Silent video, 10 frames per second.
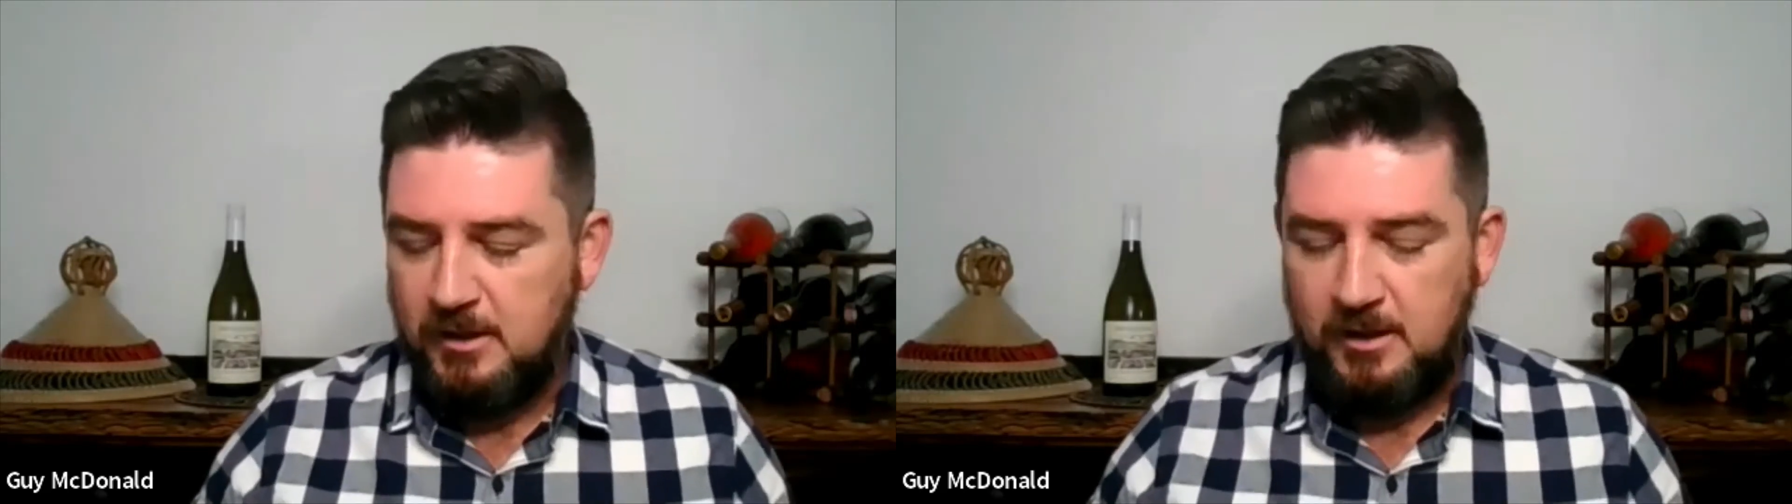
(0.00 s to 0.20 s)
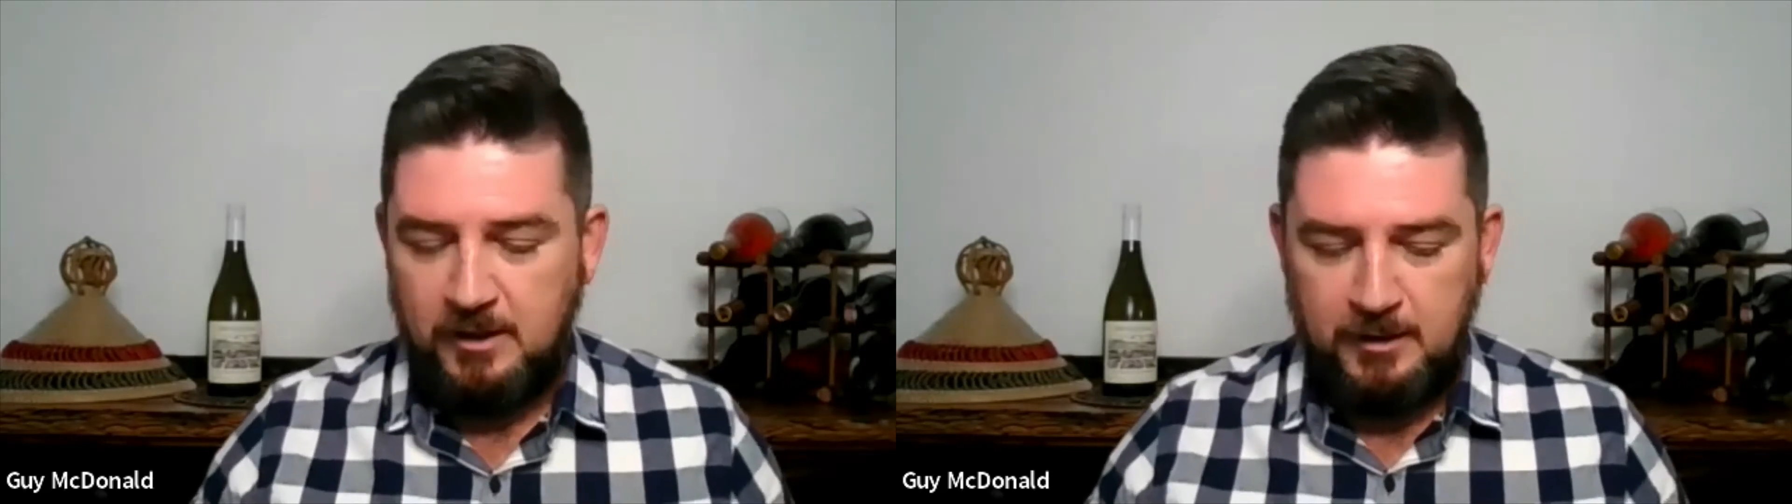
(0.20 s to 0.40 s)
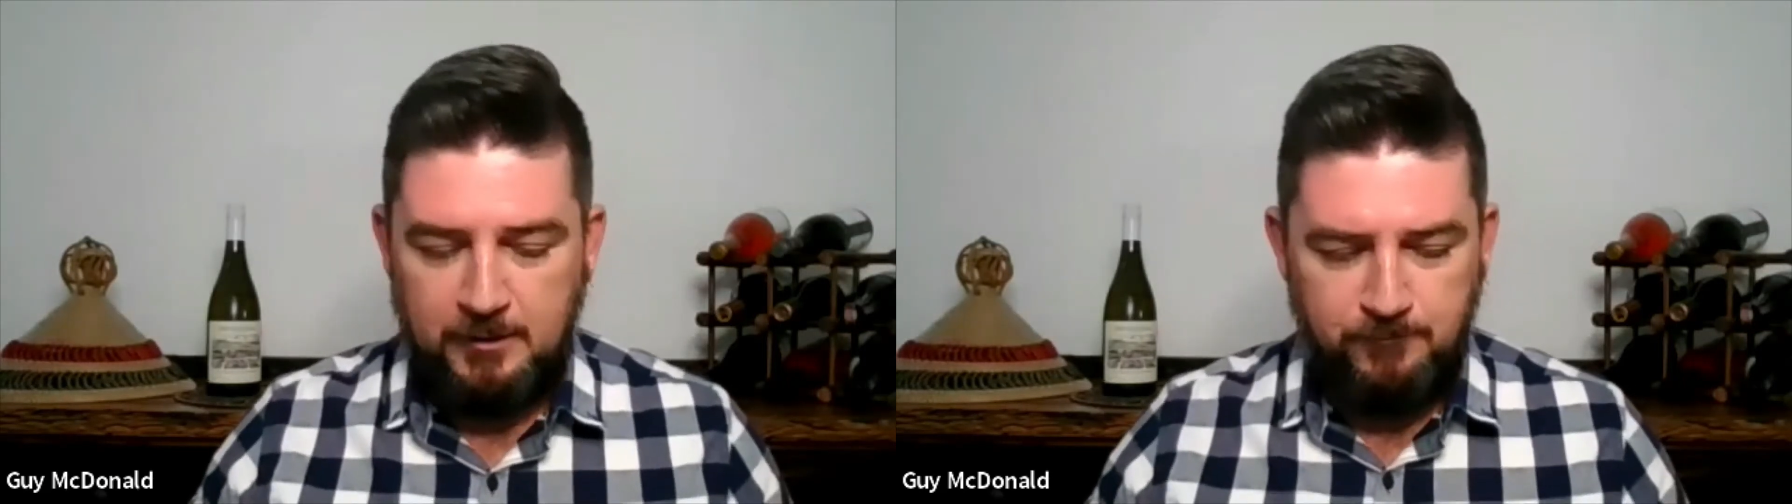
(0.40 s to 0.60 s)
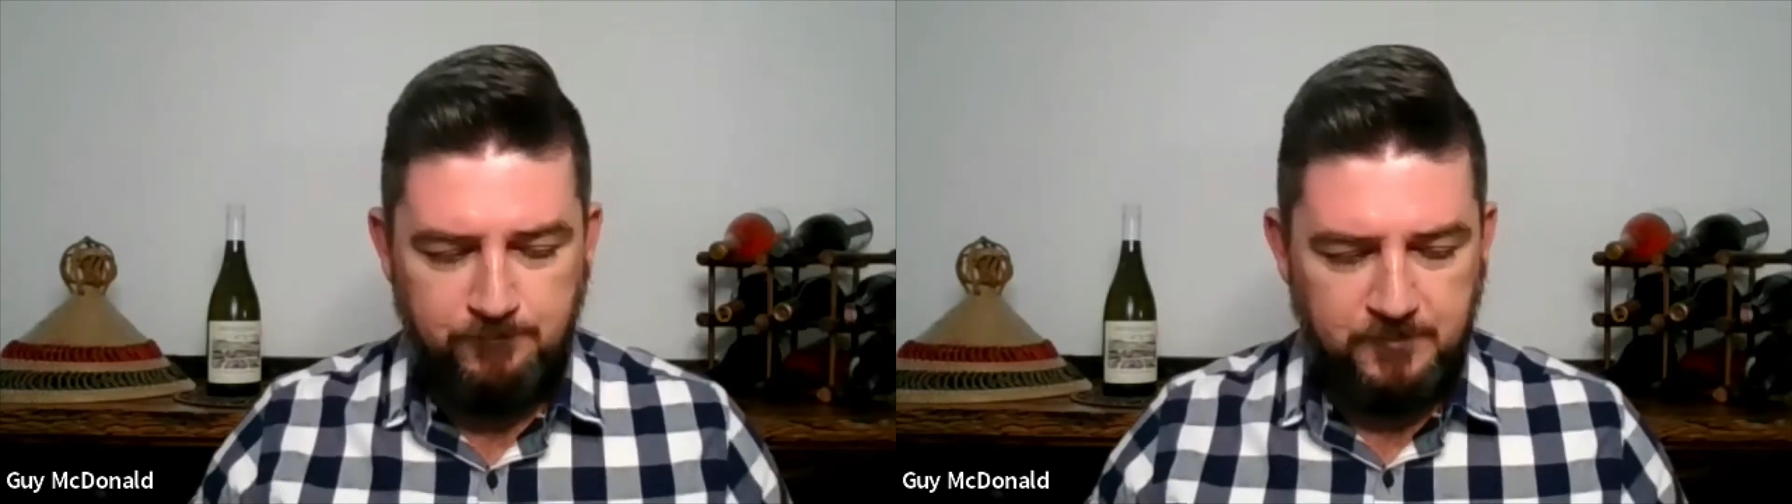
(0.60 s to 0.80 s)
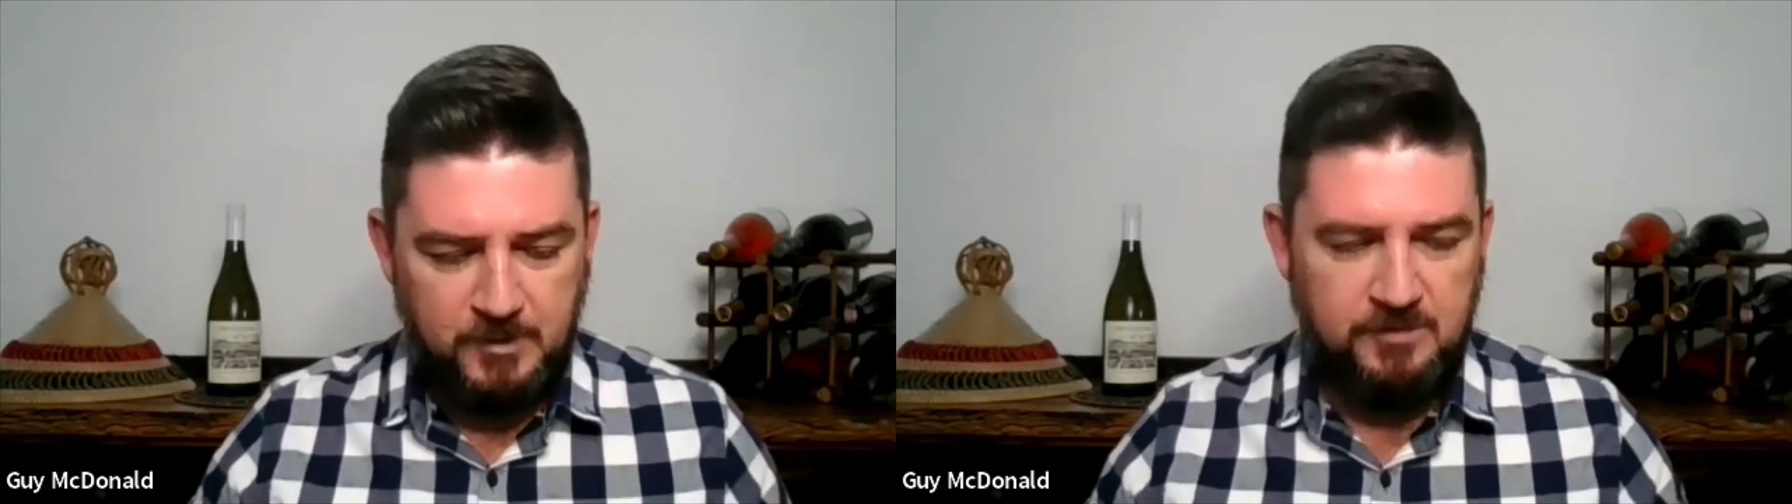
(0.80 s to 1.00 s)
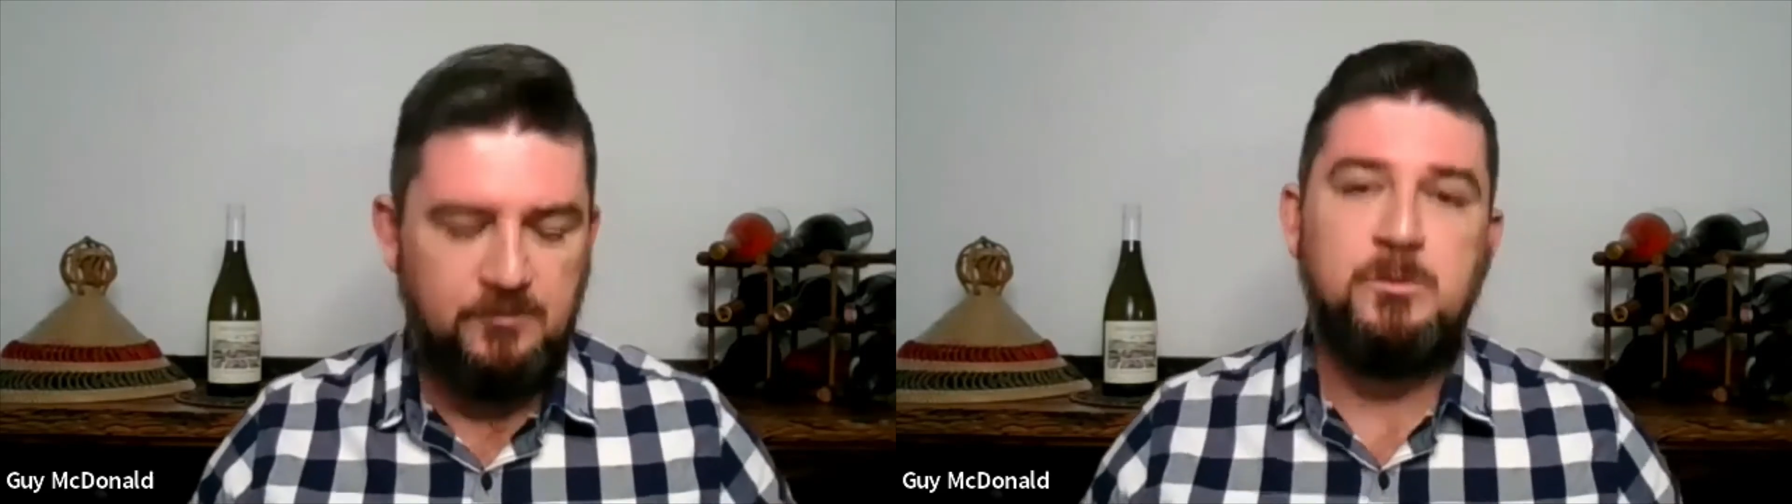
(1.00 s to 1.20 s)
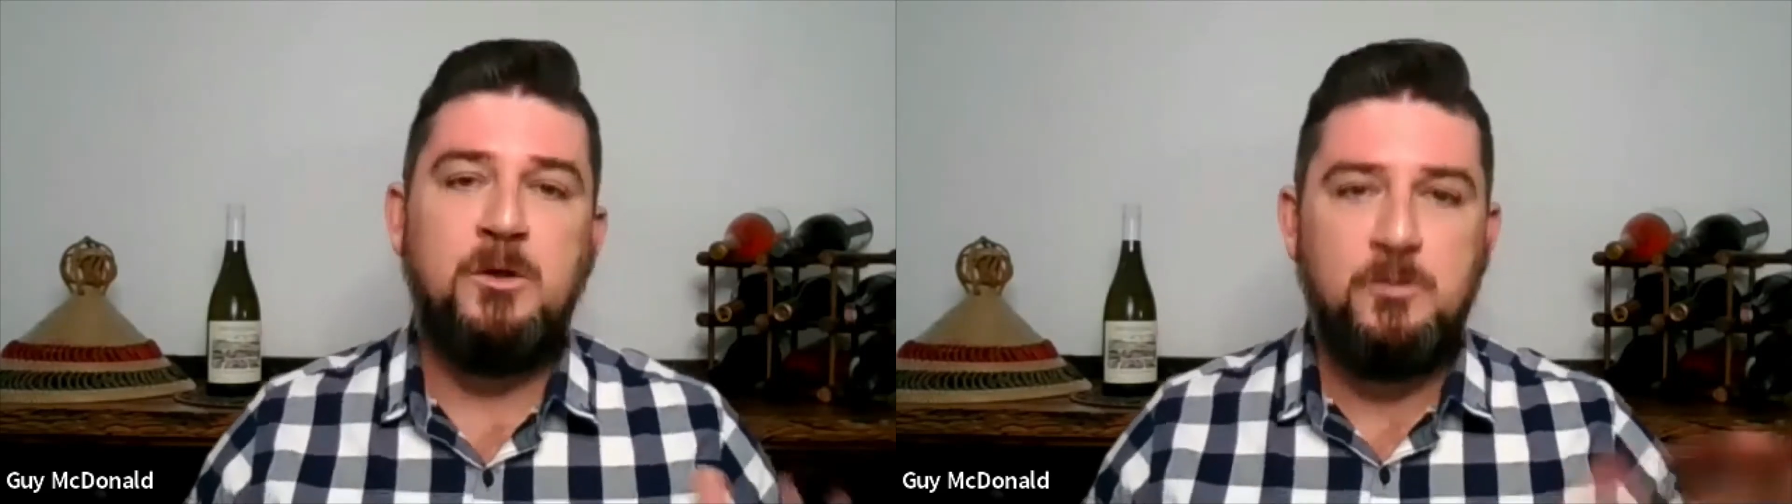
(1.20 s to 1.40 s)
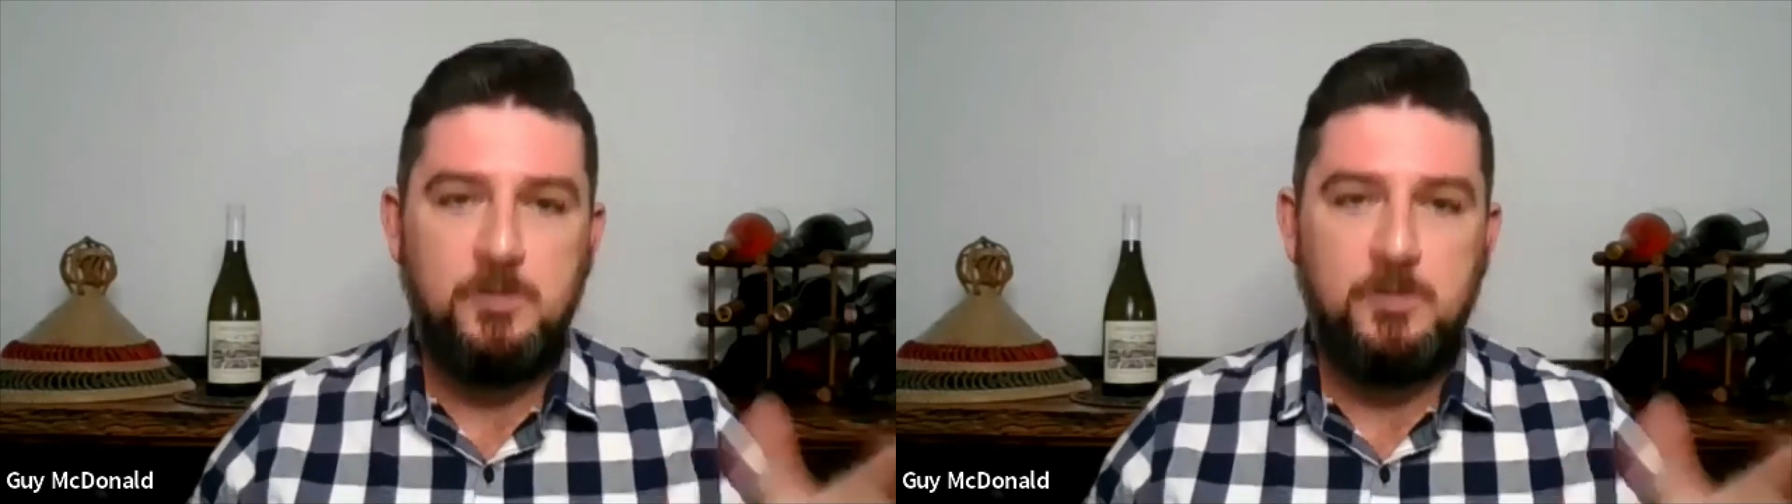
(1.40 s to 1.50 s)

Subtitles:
Sauvignon Blanc